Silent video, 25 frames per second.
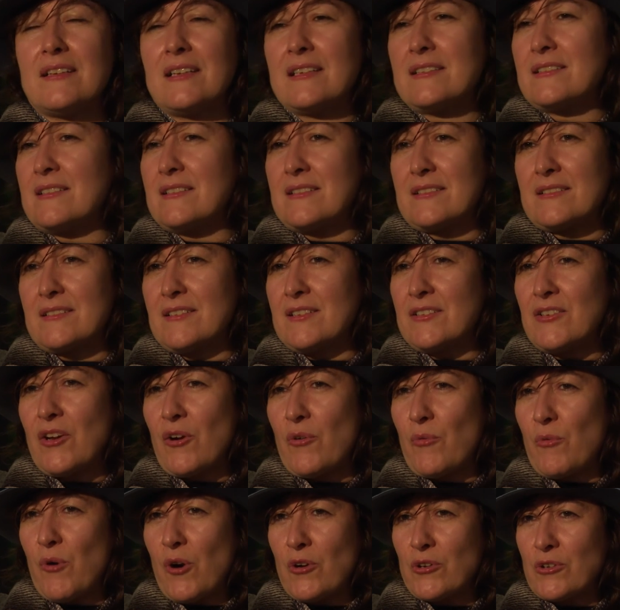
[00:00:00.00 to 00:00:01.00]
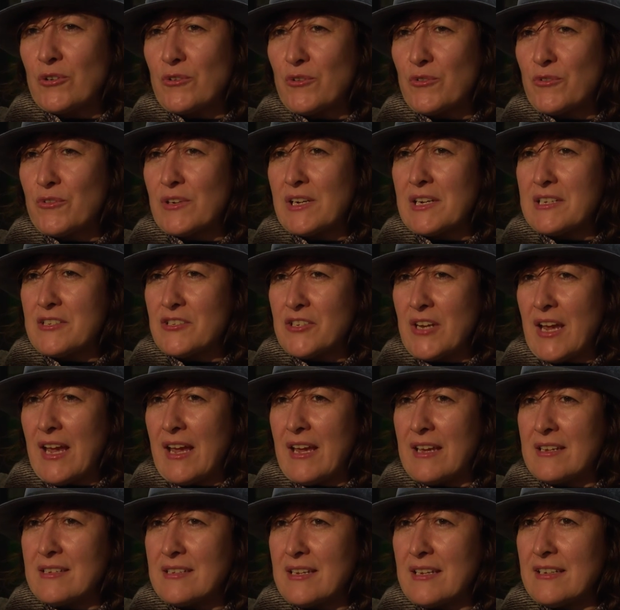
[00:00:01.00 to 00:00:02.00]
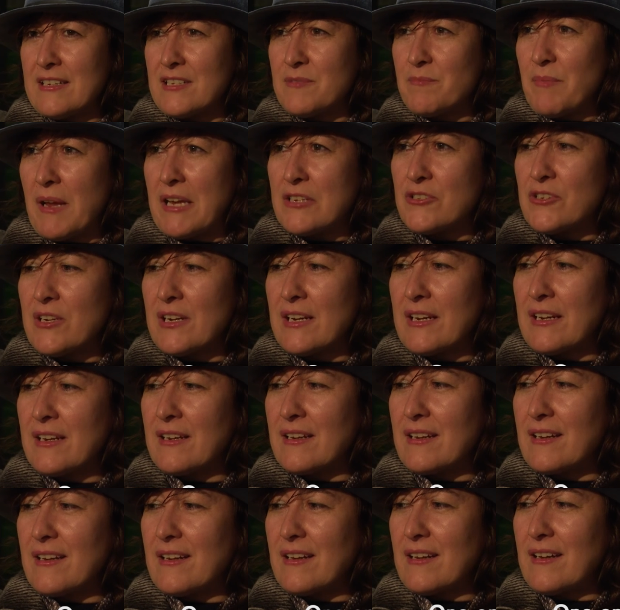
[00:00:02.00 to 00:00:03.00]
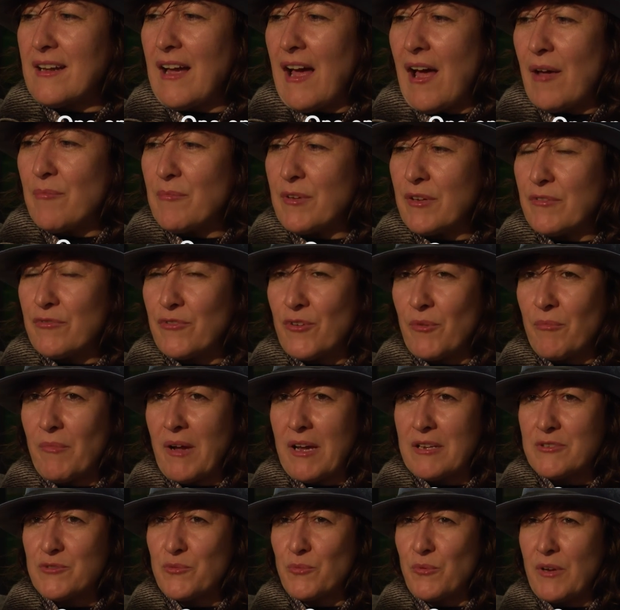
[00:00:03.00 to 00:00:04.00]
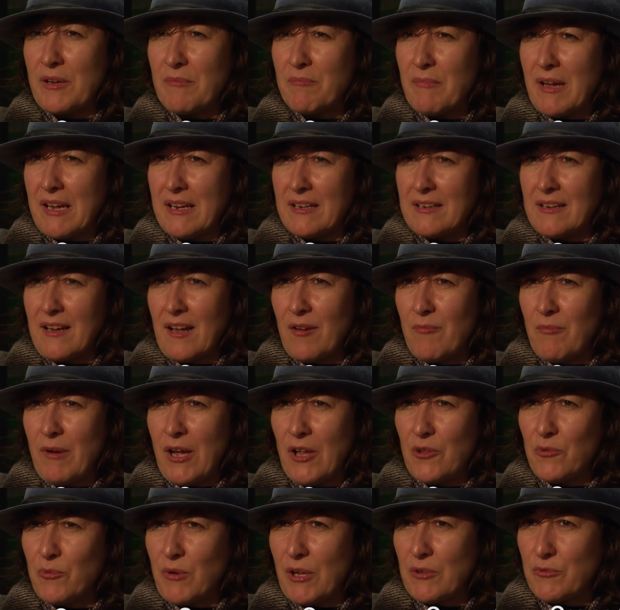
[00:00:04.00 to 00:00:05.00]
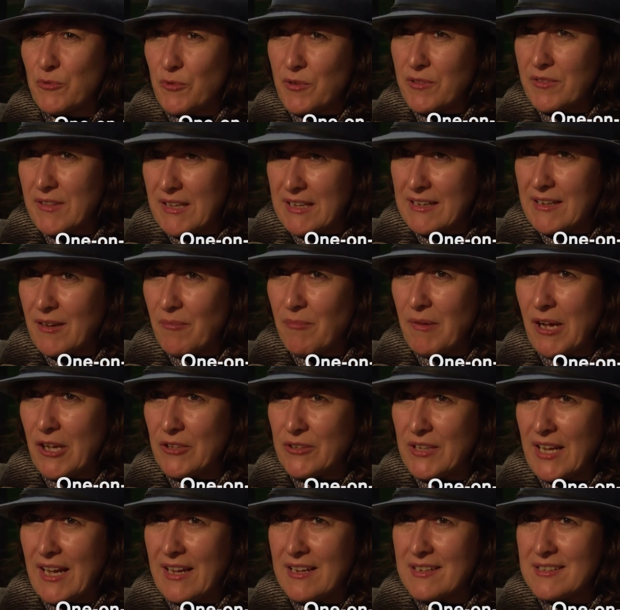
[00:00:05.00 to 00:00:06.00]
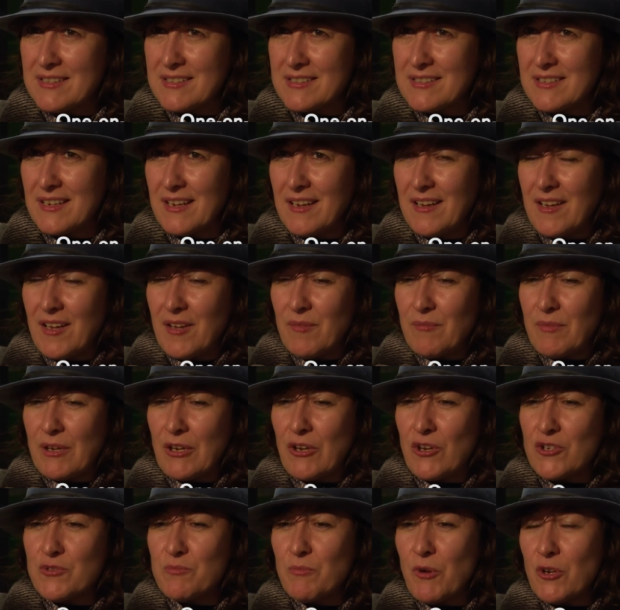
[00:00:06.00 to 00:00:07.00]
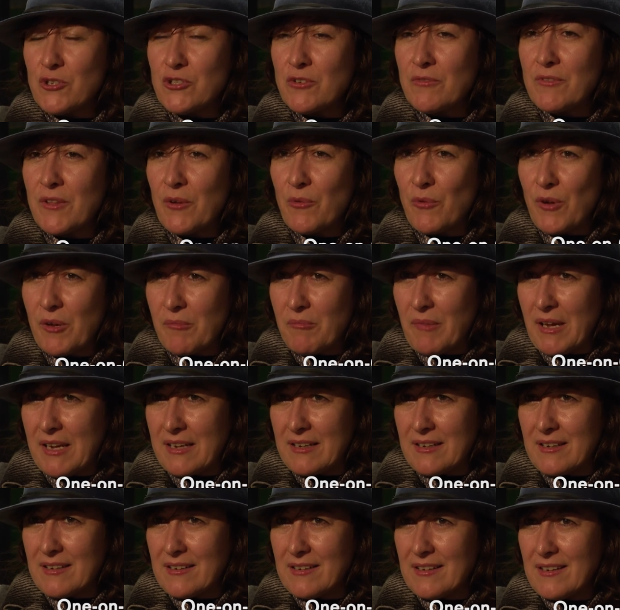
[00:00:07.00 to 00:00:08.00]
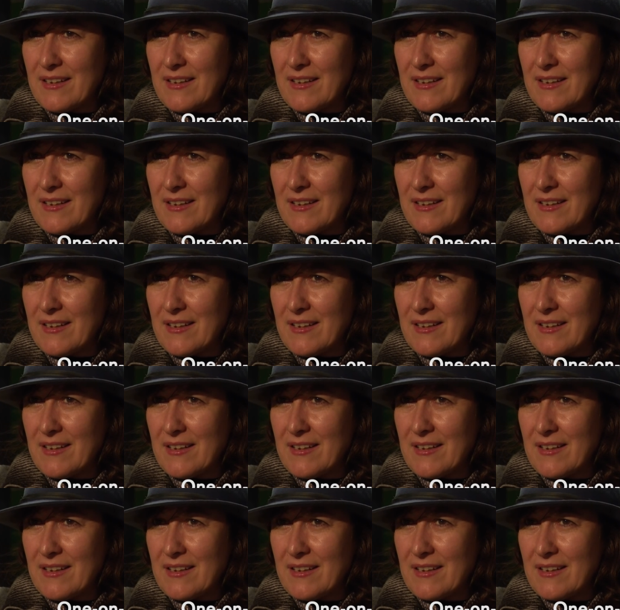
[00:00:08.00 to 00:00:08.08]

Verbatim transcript: it's, you know, working with cliches and especially coming from us women about what we think about us, because most of the women